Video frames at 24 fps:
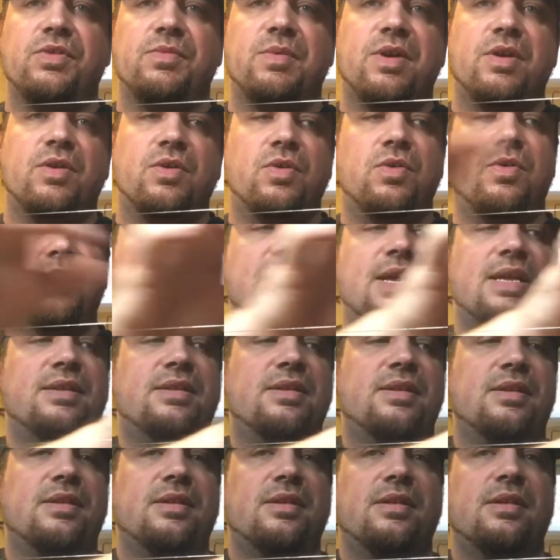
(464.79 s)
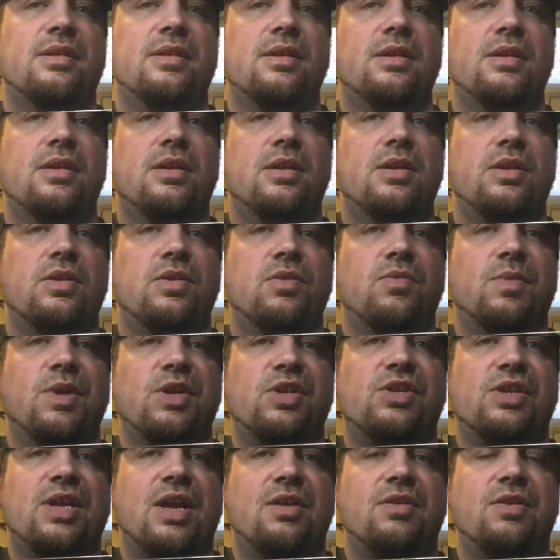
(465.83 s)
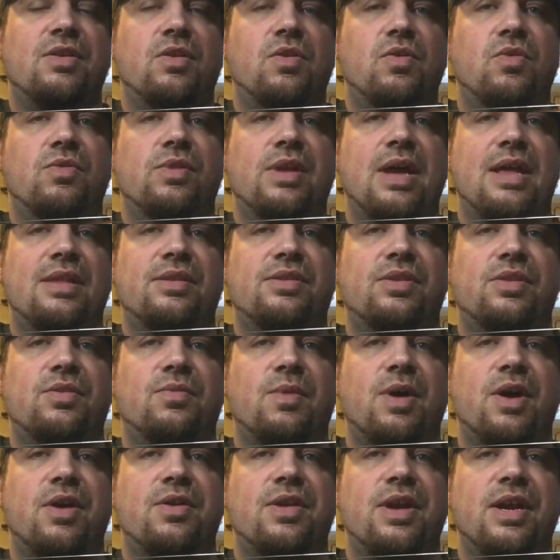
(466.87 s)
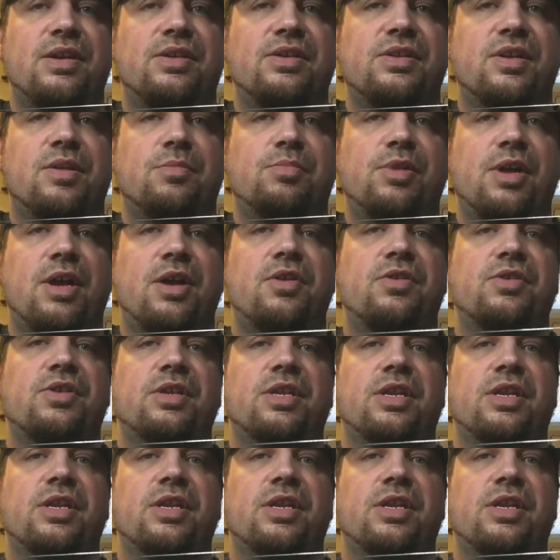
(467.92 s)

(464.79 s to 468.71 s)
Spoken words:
You want to hold on to you reach down and hold on to the wire next to the pliers.